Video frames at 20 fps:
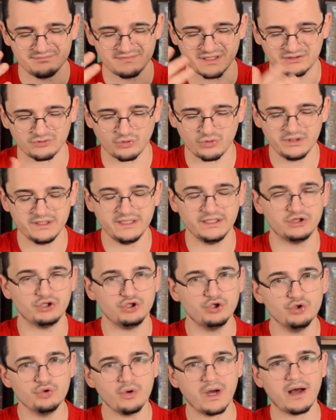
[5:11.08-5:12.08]
that only
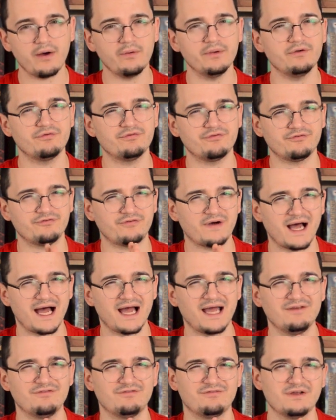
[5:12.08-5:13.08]
2 out of
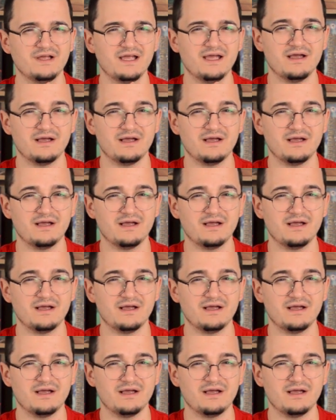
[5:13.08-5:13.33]
5